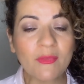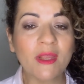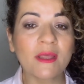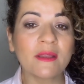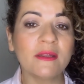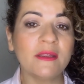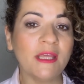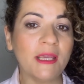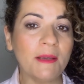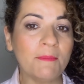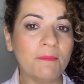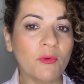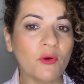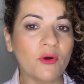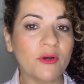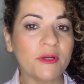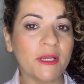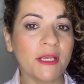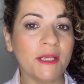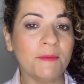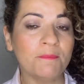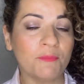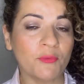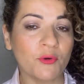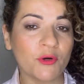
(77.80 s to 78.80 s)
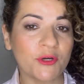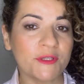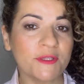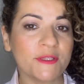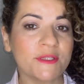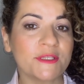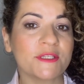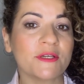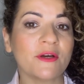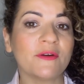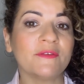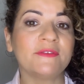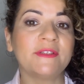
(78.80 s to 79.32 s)
the
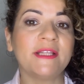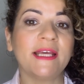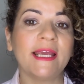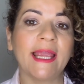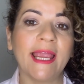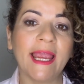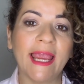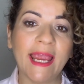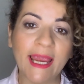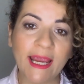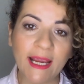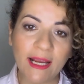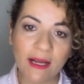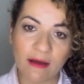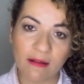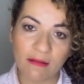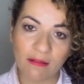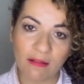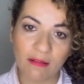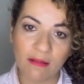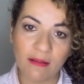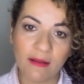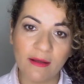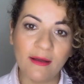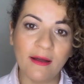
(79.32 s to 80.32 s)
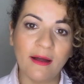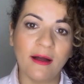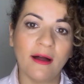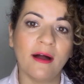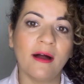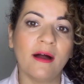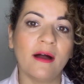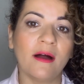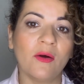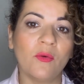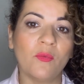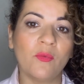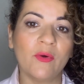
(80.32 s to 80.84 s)
importance of the angle
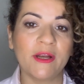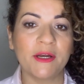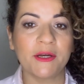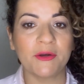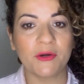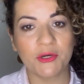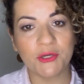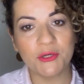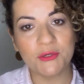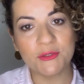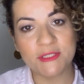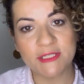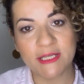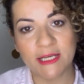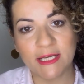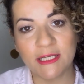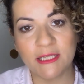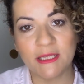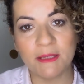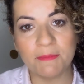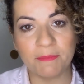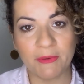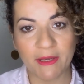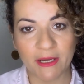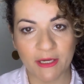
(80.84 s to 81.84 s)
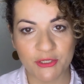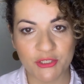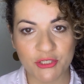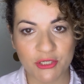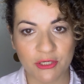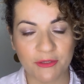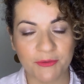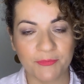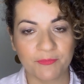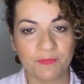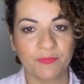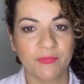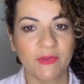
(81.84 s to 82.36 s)
where you take the
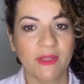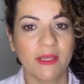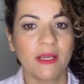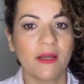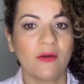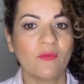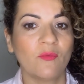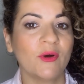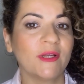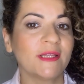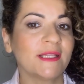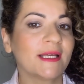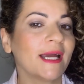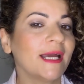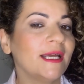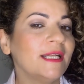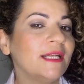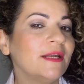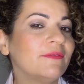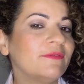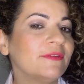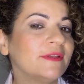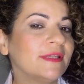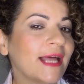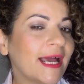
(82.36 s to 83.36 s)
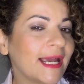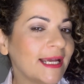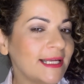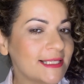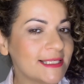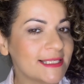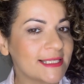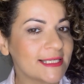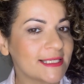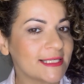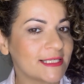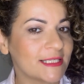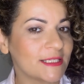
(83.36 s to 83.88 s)
picture. What kind of light
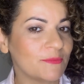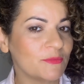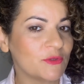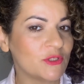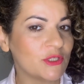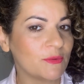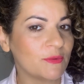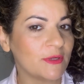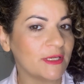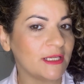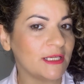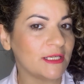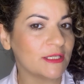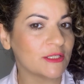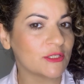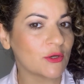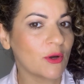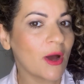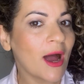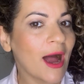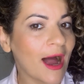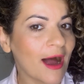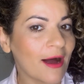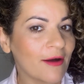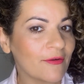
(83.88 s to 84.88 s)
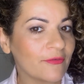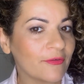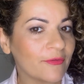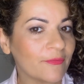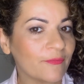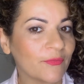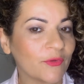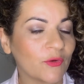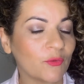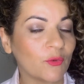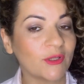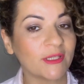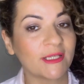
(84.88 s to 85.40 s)
system do we need to have?
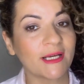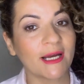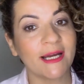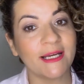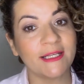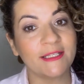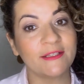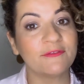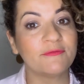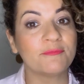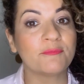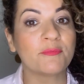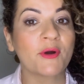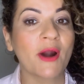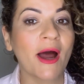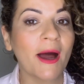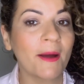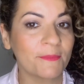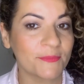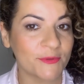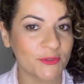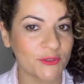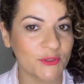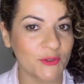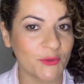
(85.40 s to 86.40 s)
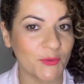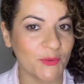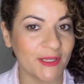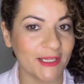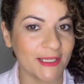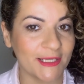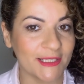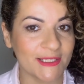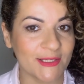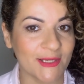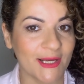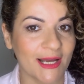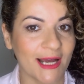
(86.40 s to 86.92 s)
What kind of props do we
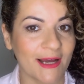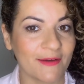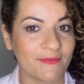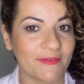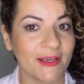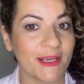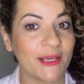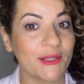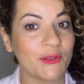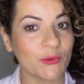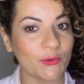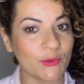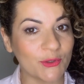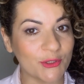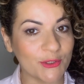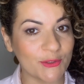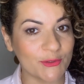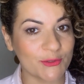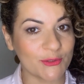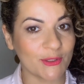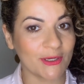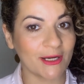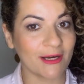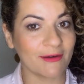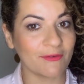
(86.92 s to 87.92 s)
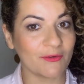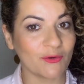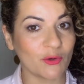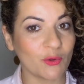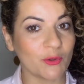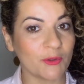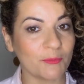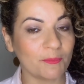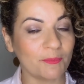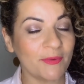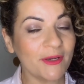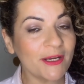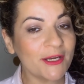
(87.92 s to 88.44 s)
need to have in order to have a
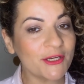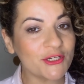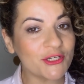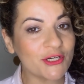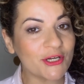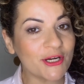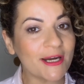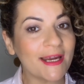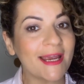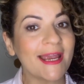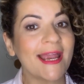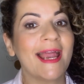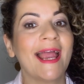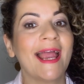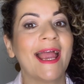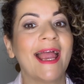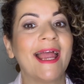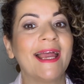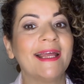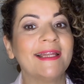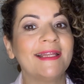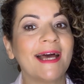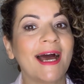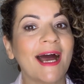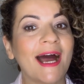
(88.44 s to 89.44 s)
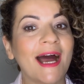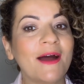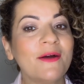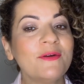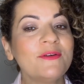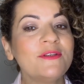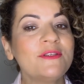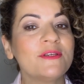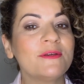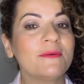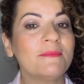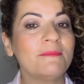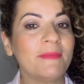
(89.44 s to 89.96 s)
good picture? And how
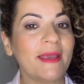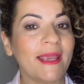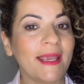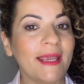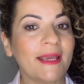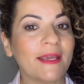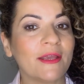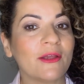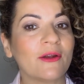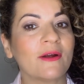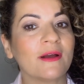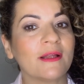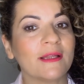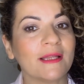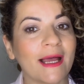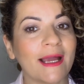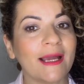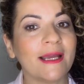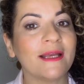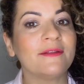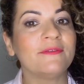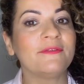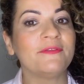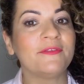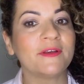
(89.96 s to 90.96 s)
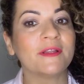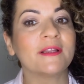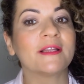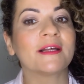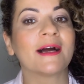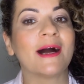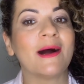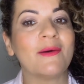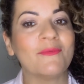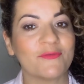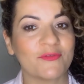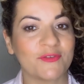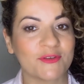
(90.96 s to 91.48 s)
to make your client feel
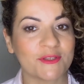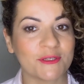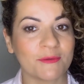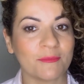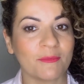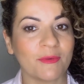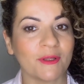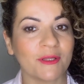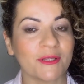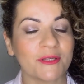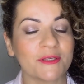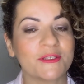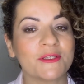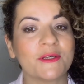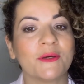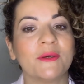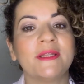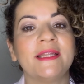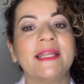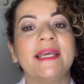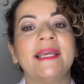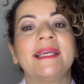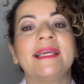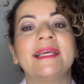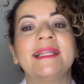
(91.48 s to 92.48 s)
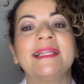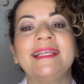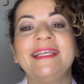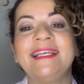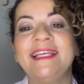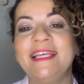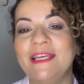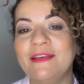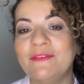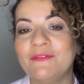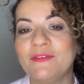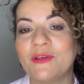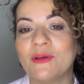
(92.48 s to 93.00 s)
comfortable so they can
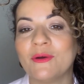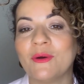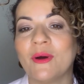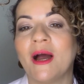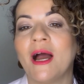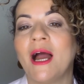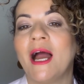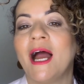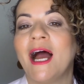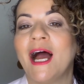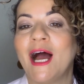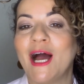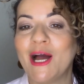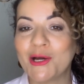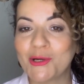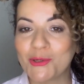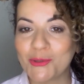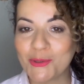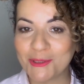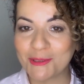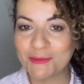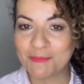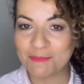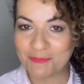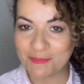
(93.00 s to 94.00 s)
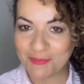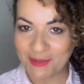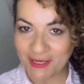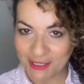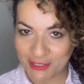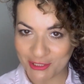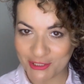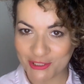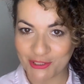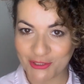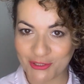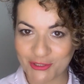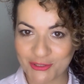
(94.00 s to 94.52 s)
give you a good
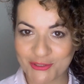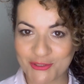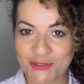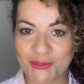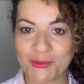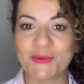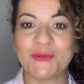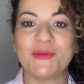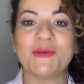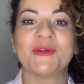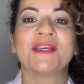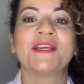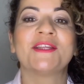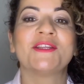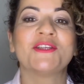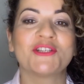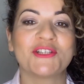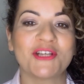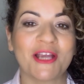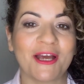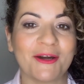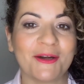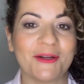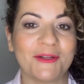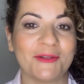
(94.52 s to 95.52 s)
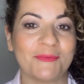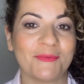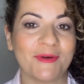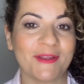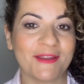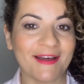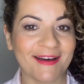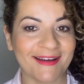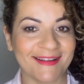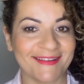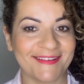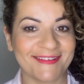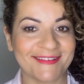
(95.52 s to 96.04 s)
picture so you can share it with
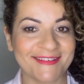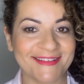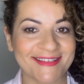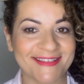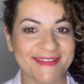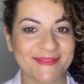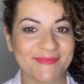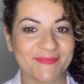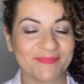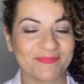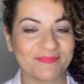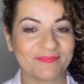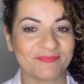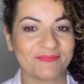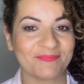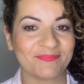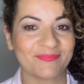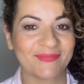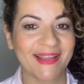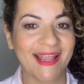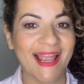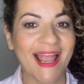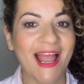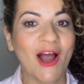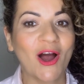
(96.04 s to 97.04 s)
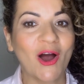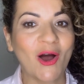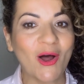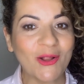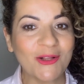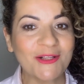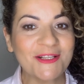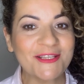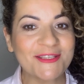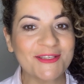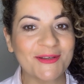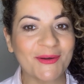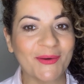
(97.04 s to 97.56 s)
others.
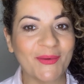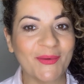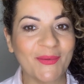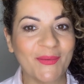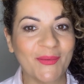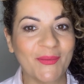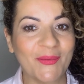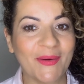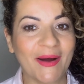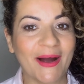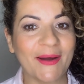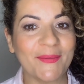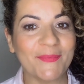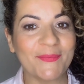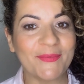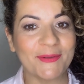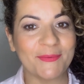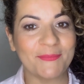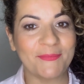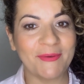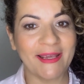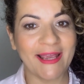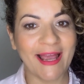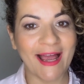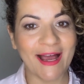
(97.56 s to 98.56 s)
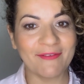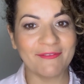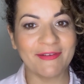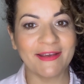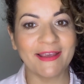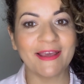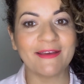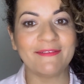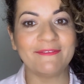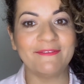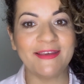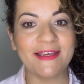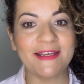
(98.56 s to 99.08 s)
Also, I will be having
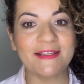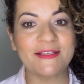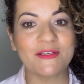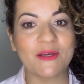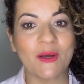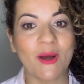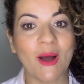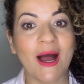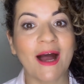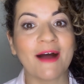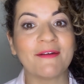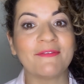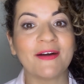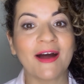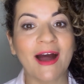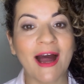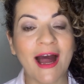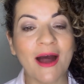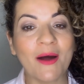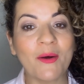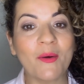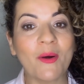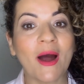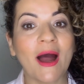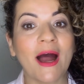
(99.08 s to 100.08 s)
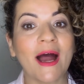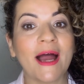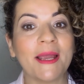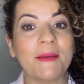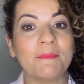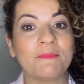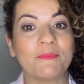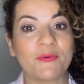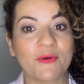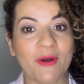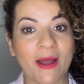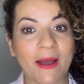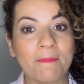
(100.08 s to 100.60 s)
a video of how I
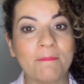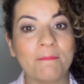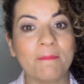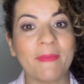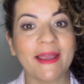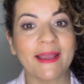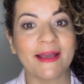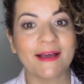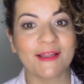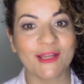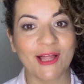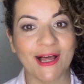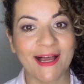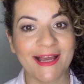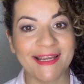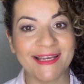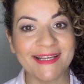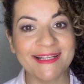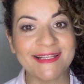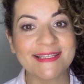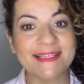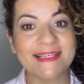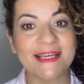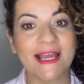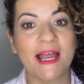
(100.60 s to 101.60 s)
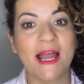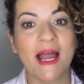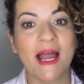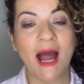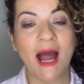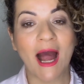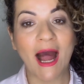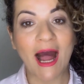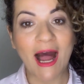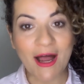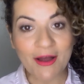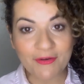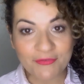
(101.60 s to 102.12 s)
prep my client
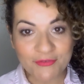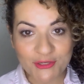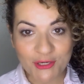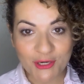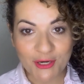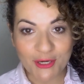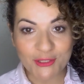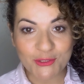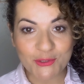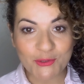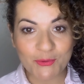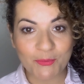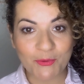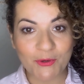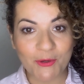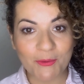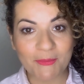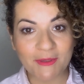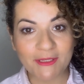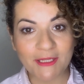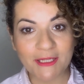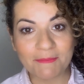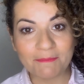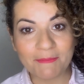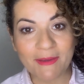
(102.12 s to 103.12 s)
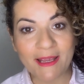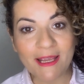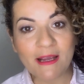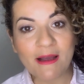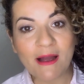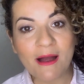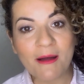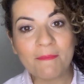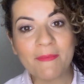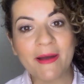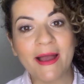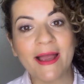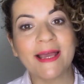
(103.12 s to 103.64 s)
after I do permanent
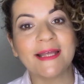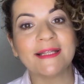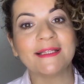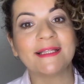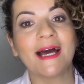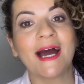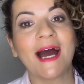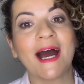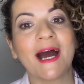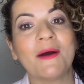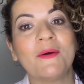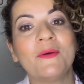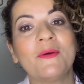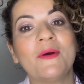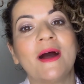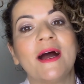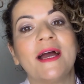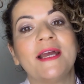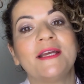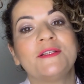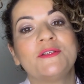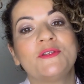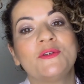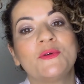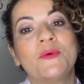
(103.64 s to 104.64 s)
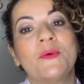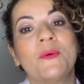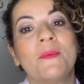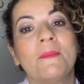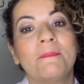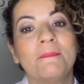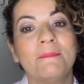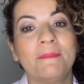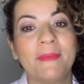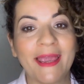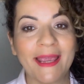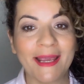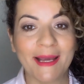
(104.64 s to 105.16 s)
makeup and how I do
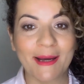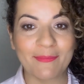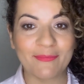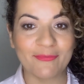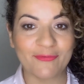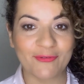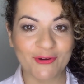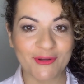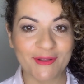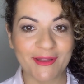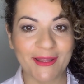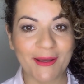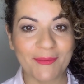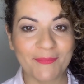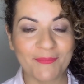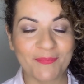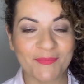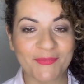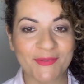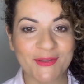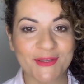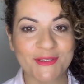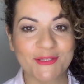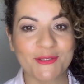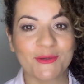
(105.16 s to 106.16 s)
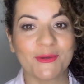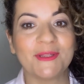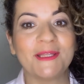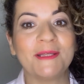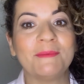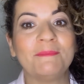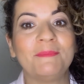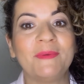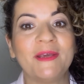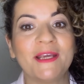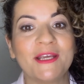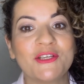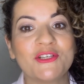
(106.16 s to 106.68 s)
makeup for them. So the
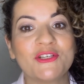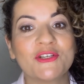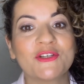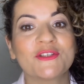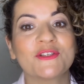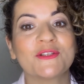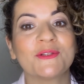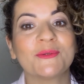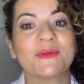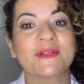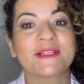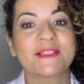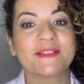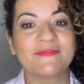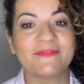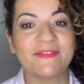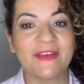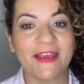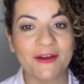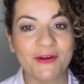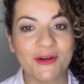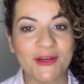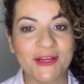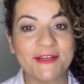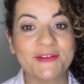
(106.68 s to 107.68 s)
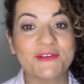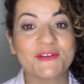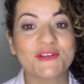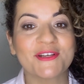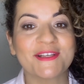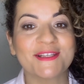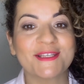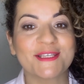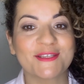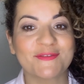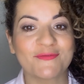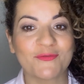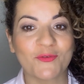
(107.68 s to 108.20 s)
pictures looks very
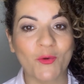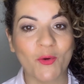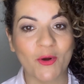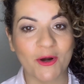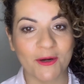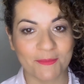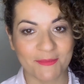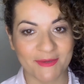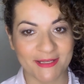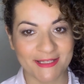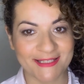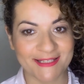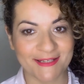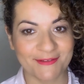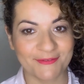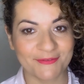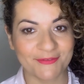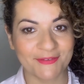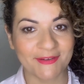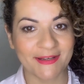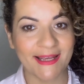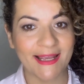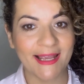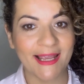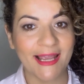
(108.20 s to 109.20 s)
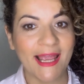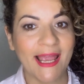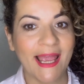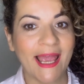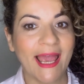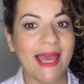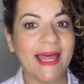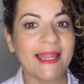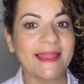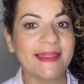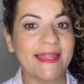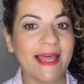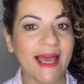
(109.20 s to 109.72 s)
transformative.
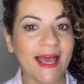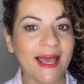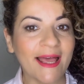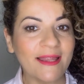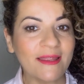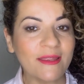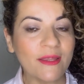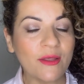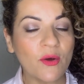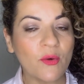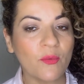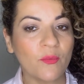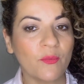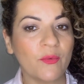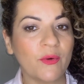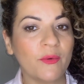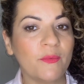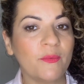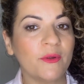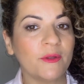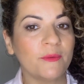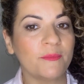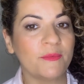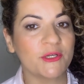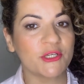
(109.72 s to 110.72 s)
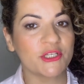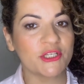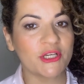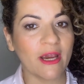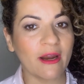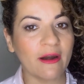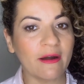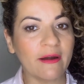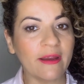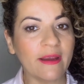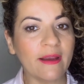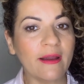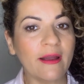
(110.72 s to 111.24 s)
And then we will be
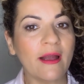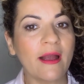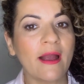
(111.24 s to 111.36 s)
sharing